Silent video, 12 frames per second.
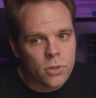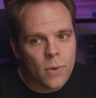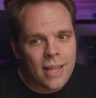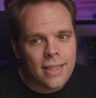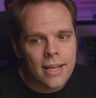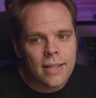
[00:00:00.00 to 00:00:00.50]
So
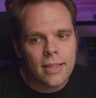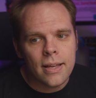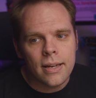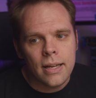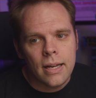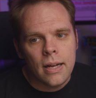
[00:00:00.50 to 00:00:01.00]
I think
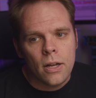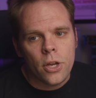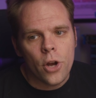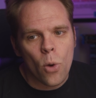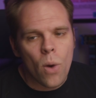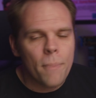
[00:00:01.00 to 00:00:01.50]
that,
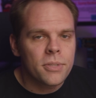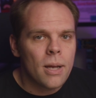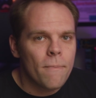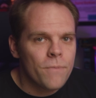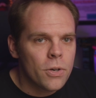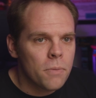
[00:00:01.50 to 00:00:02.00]
Womp
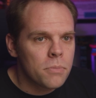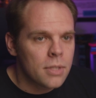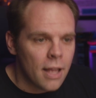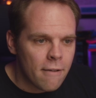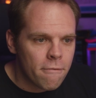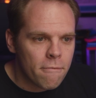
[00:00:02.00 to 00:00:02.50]
Stomp Films,
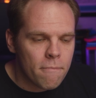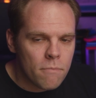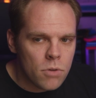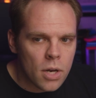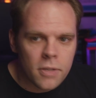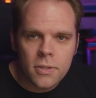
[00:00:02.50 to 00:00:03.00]
they've
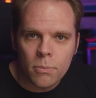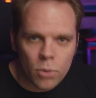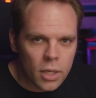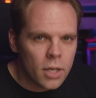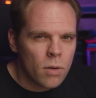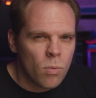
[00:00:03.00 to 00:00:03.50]
done some
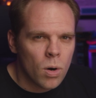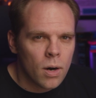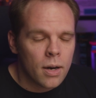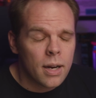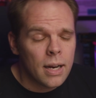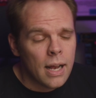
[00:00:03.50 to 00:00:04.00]
really good work.